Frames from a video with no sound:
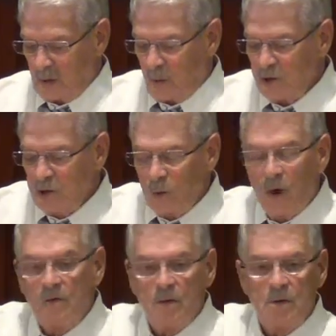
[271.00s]
What do you
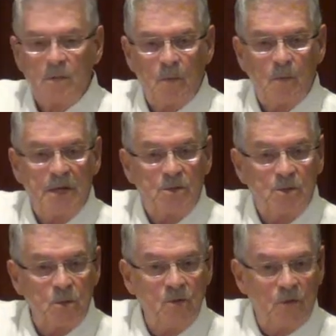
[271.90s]
want me
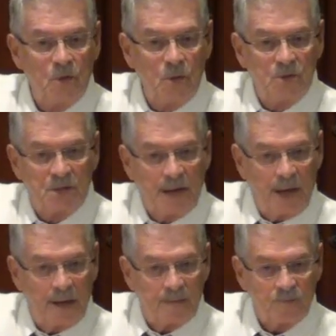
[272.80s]
to do for you
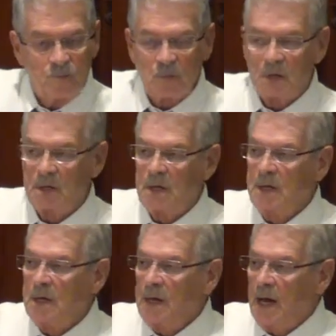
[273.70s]
today?
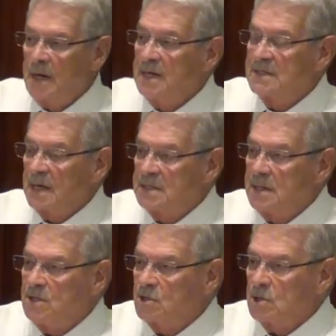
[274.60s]
And he said,
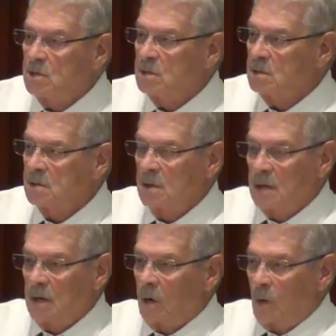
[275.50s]
Teacher,
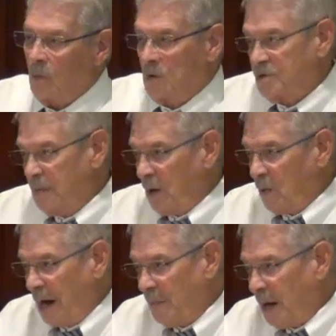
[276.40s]
which meant
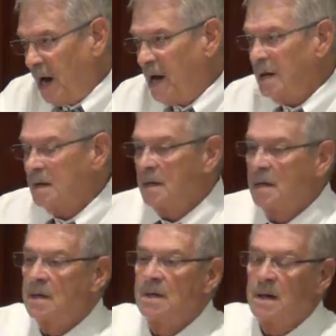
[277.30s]
rabbi,
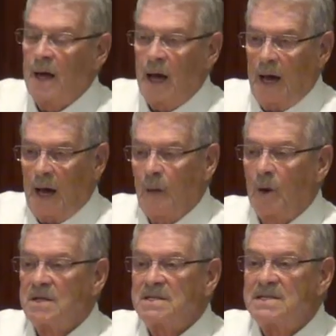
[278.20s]
I
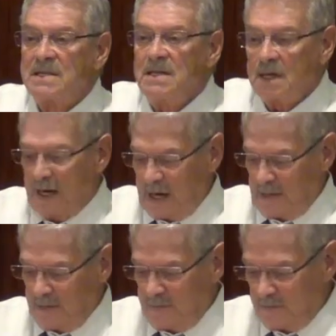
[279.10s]
want to see
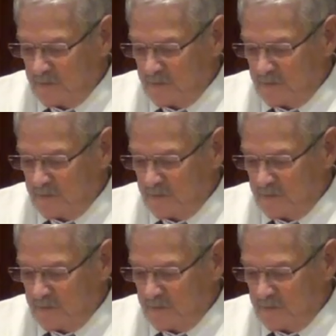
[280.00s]
again.